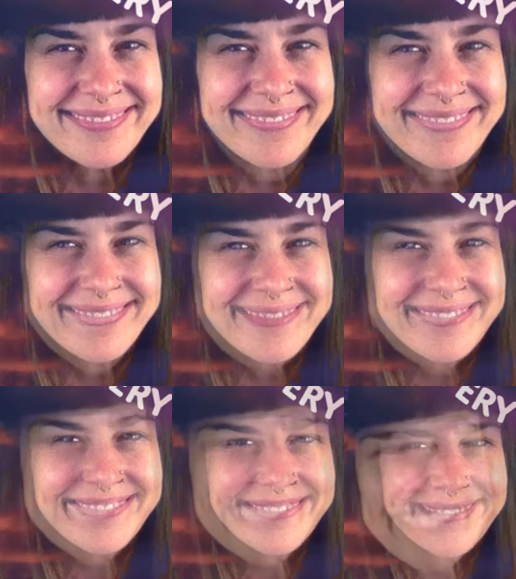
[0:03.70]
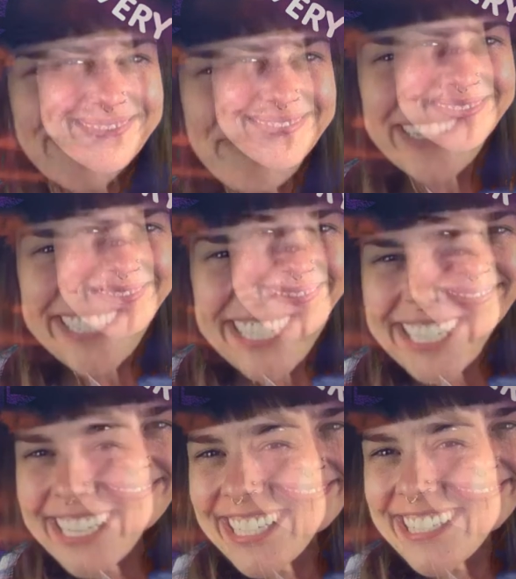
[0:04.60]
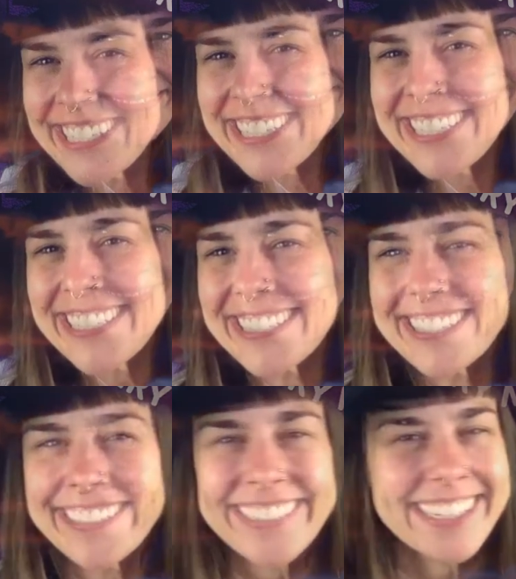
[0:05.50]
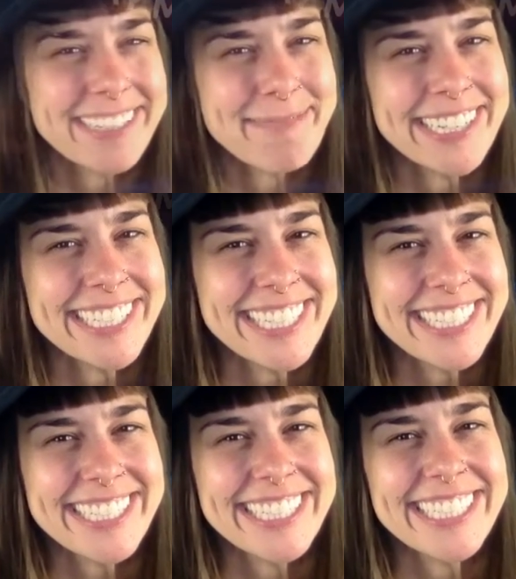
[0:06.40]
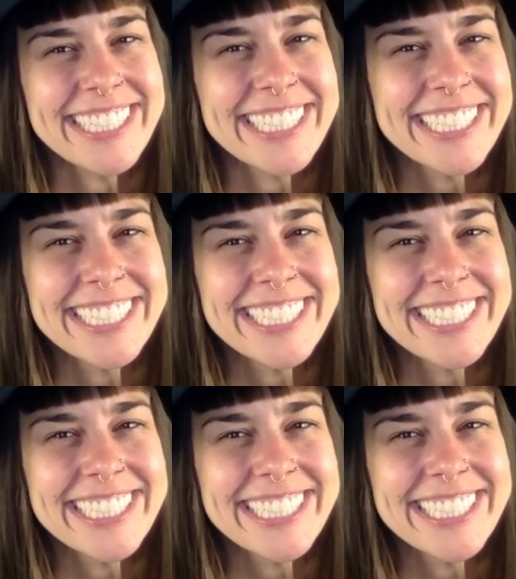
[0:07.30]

Hi, I'm Jessica Mullen, and this is your daily meditation.